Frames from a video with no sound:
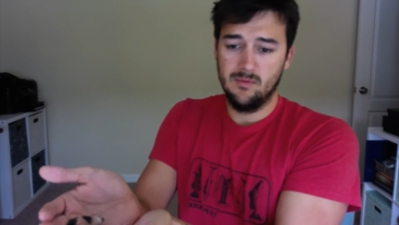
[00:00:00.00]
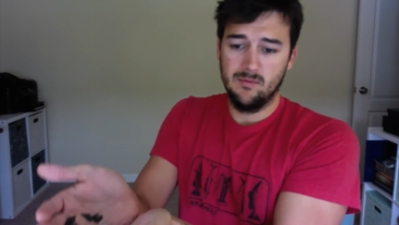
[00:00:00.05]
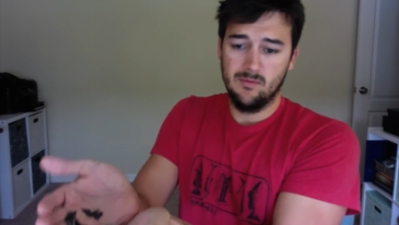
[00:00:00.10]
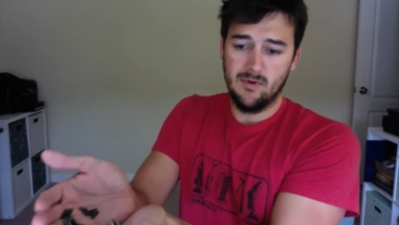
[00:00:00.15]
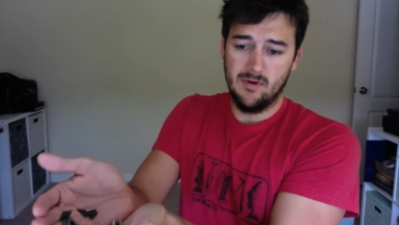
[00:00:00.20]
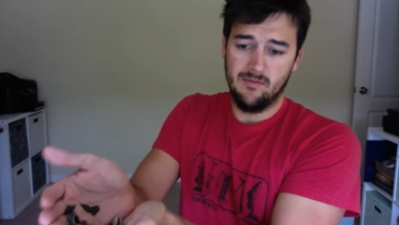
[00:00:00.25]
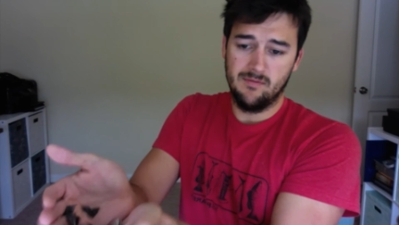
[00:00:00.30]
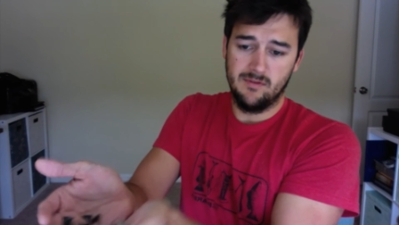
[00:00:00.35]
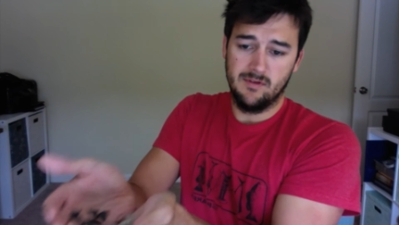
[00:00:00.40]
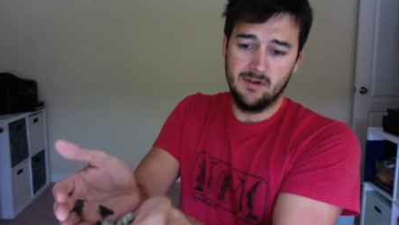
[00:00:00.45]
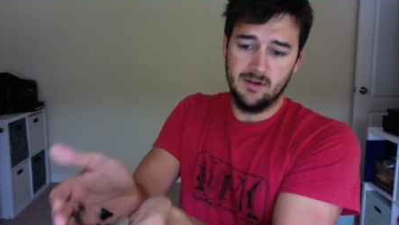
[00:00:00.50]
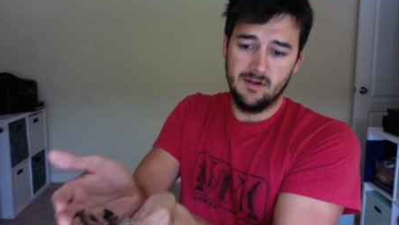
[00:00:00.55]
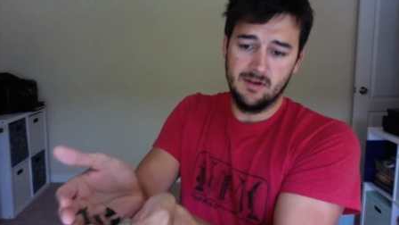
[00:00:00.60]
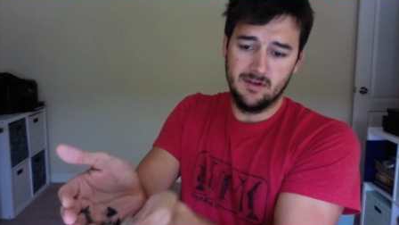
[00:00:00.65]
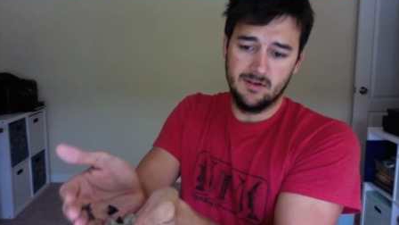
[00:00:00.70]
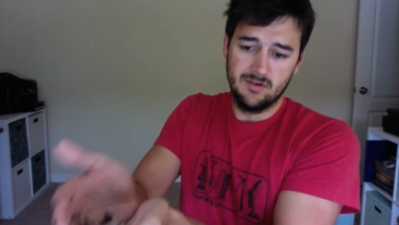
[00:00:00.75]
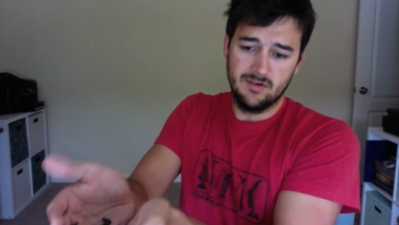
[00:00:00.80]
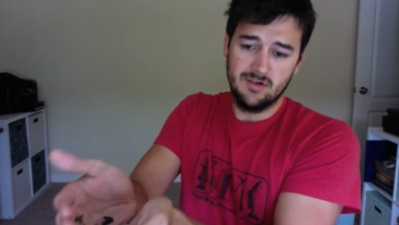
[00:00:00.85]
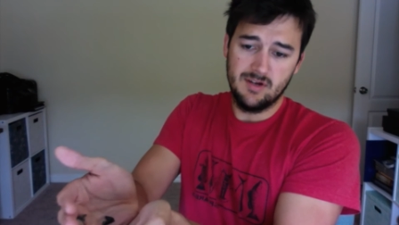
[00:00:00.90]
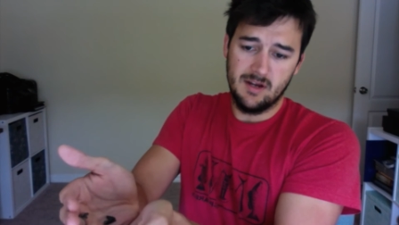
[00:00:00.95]
roughly
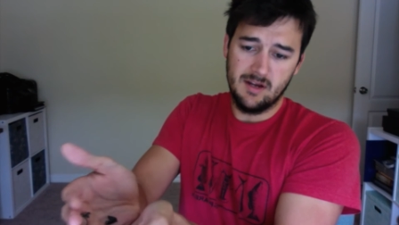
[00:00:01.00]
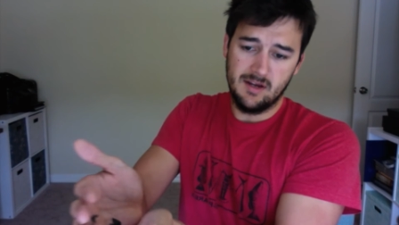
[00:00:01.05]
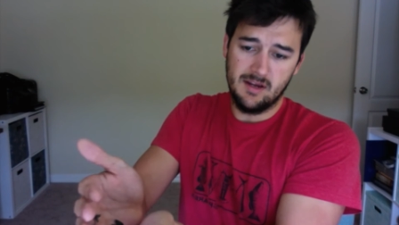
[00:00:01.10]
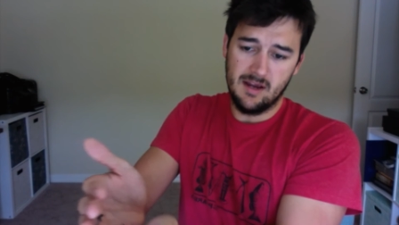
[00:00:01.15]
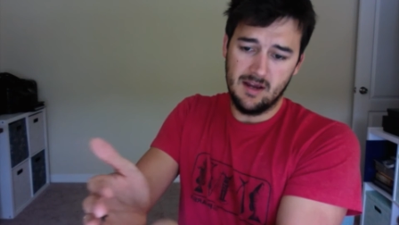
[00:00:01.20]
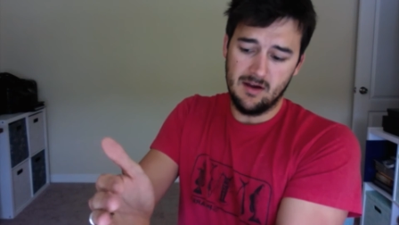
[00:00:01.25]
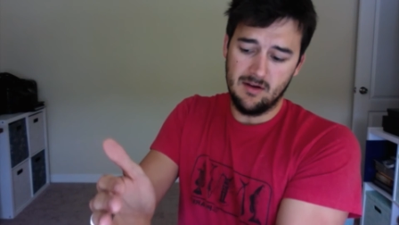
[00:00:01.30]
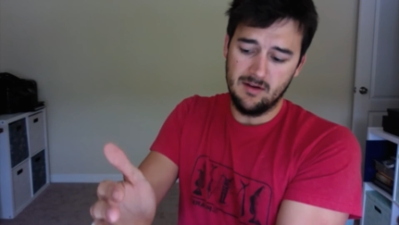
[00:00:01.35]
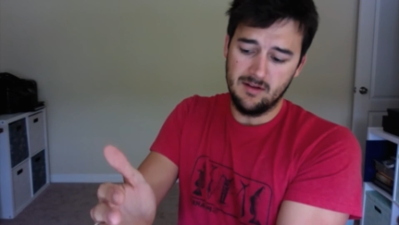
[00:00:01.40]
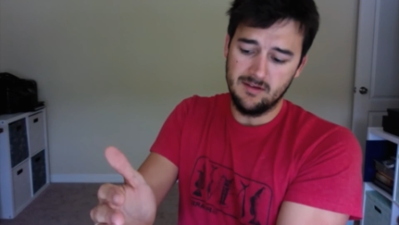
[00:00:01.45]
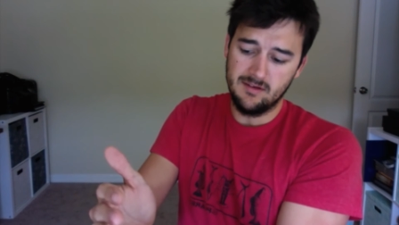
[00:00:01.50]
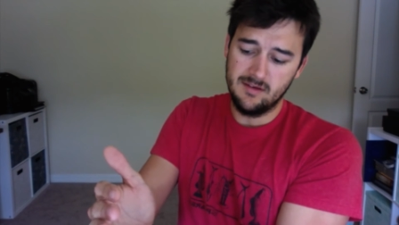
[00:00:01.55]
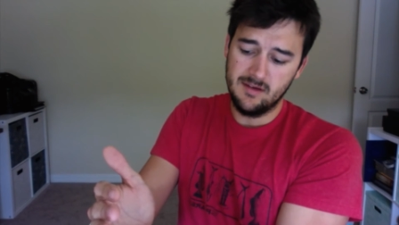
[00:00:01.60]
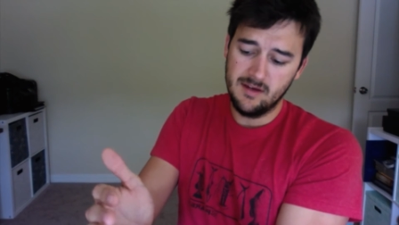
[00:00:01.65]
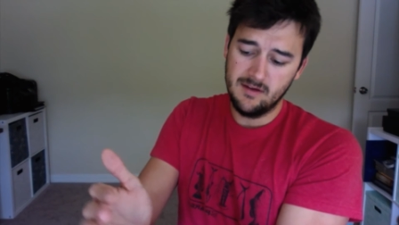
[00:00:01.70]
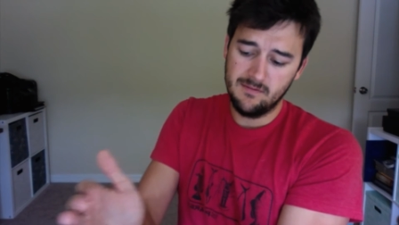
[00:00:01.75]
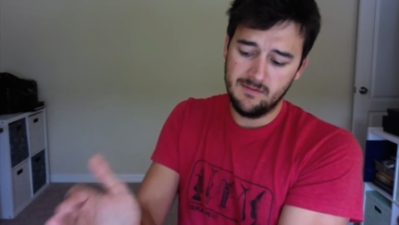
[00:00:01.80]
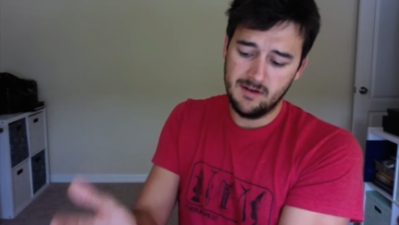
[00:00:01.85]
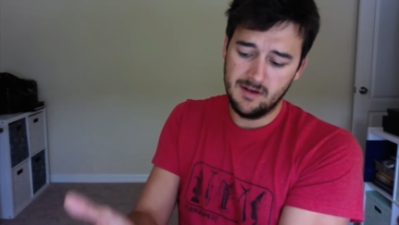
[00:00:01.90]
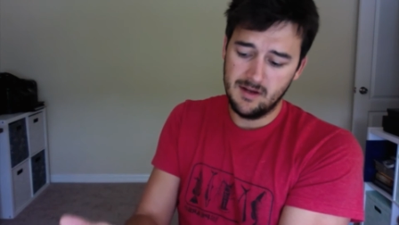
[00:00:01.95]
and shake out and see
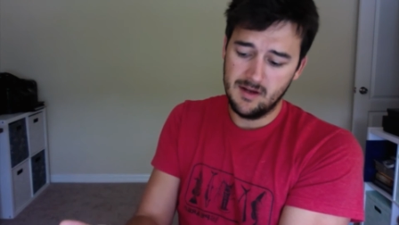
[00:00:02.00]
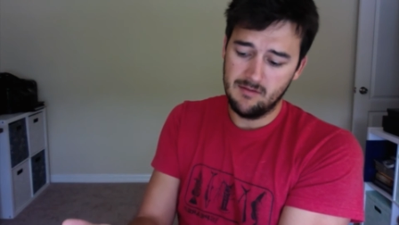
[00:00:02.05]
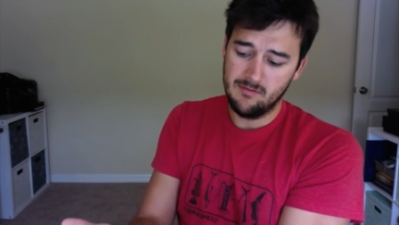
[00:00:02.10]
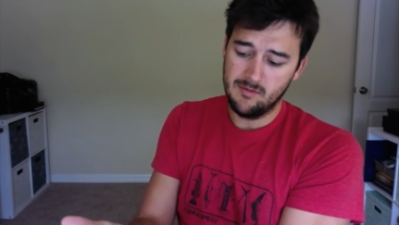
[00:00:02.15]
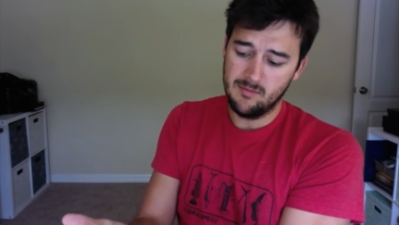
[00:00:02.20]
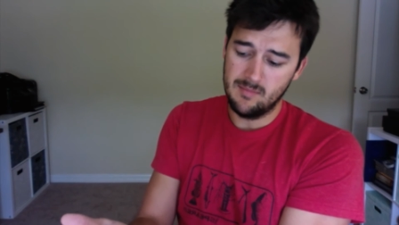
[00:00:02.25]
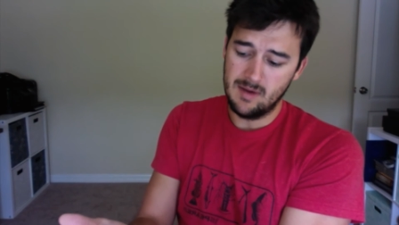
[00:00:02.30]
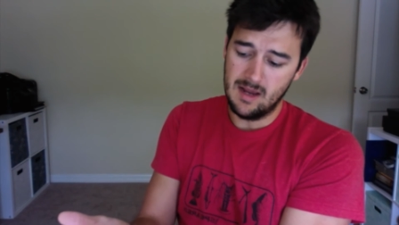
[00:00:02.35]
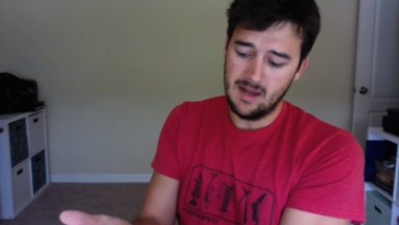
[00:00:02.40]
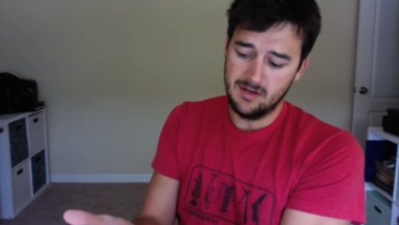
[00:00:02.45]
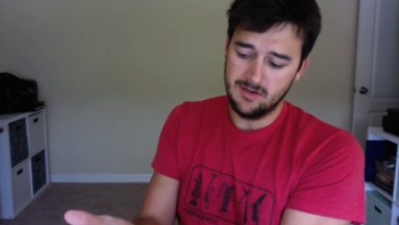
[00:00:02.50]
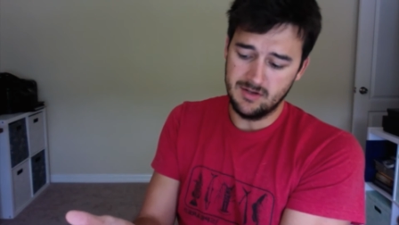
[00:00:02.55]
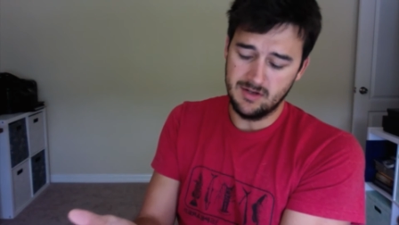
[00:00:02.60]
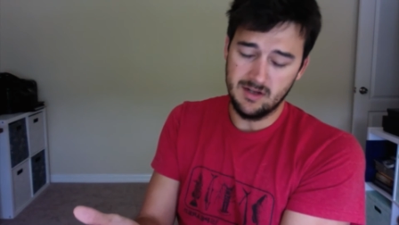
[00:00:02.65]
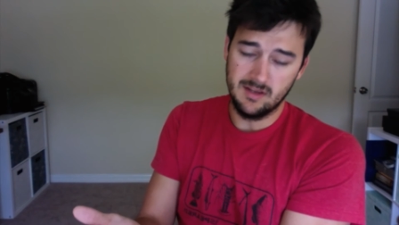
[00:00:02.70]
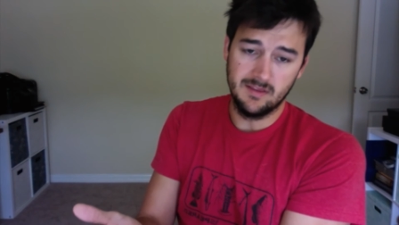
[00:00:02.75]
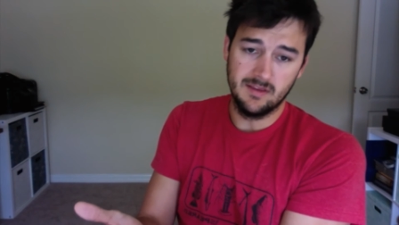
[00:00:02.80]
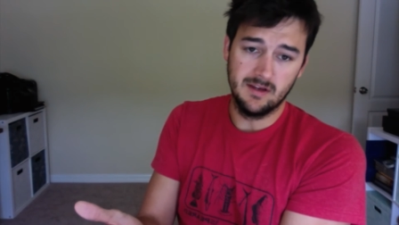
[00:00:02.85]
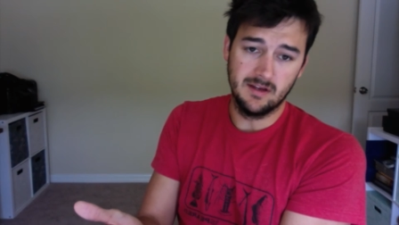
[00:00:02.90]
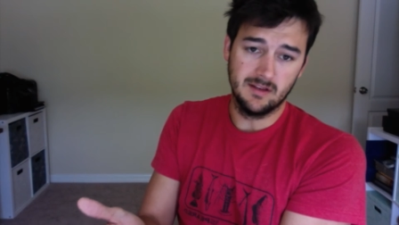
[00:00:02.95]
if any of them match
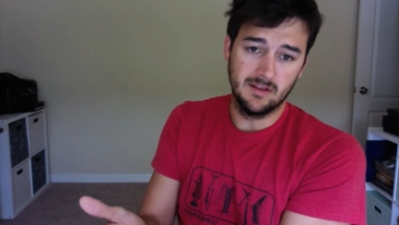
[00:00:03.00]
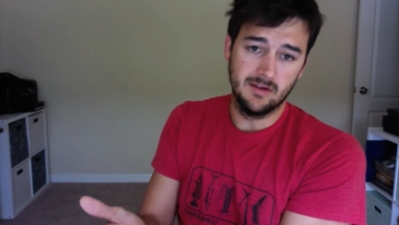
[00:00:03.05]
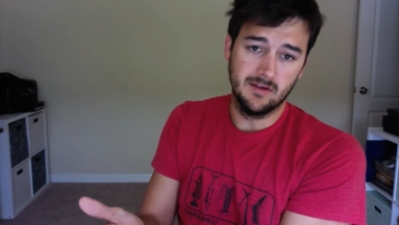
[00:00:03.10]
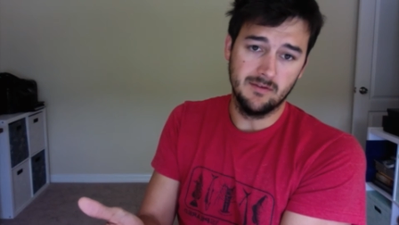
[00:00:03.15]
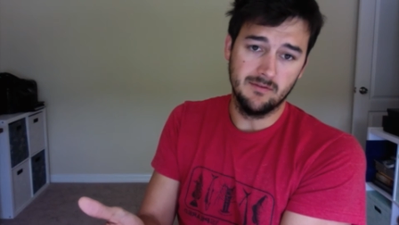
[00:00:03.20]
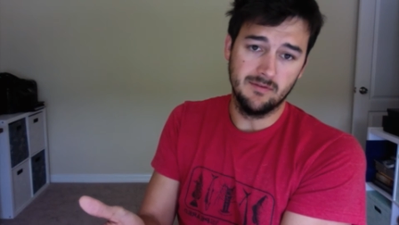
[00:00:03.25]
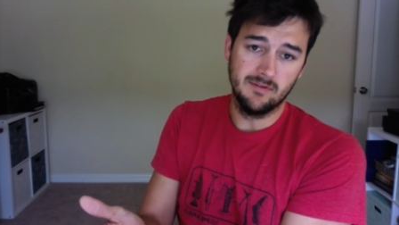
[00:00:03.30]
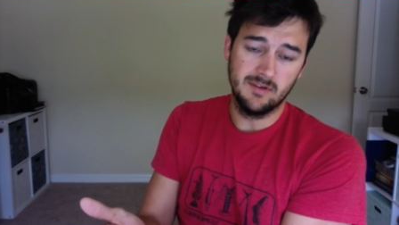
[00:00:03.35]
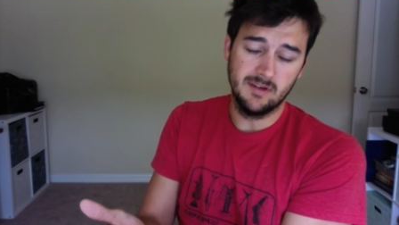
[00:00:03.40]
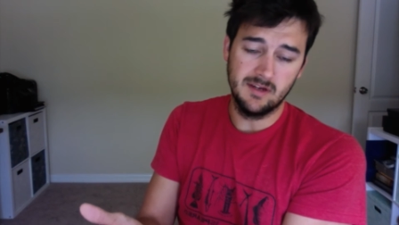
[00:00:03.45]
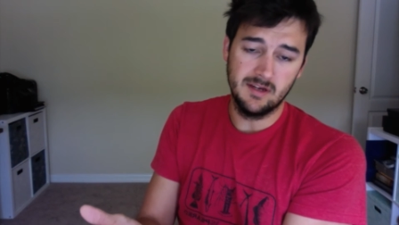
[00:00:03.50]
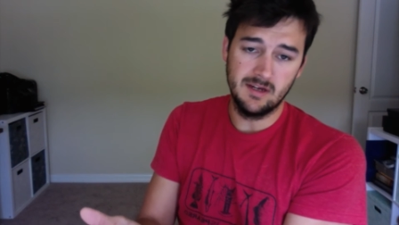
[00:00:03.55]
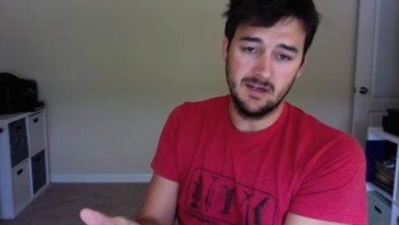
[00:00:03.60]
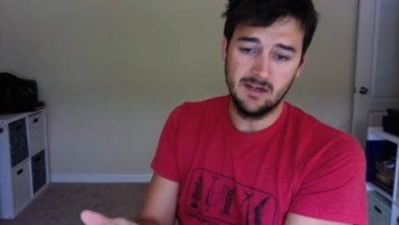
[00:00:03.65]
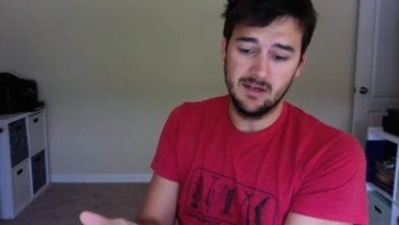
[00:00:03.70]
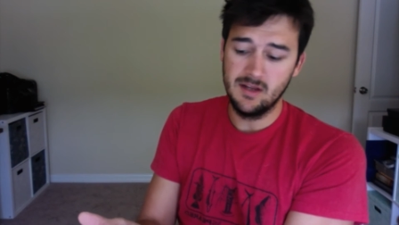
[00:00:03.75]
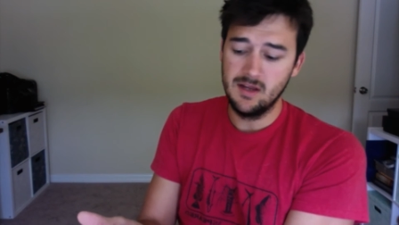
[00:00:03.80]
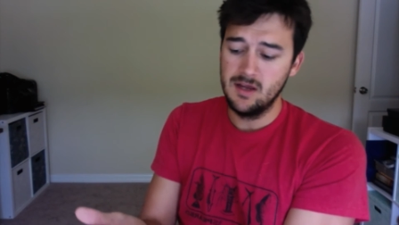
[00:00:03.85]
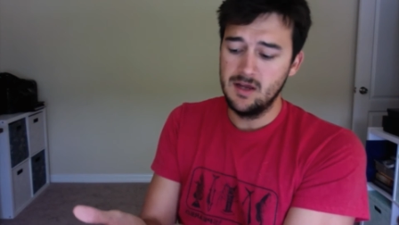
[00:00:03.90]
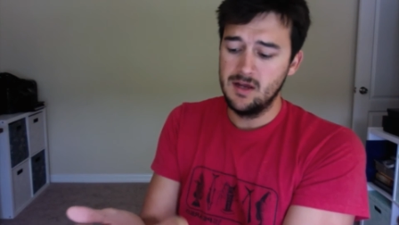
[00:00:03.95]
anything that you've
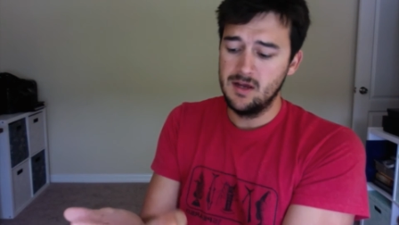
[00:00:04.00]
seen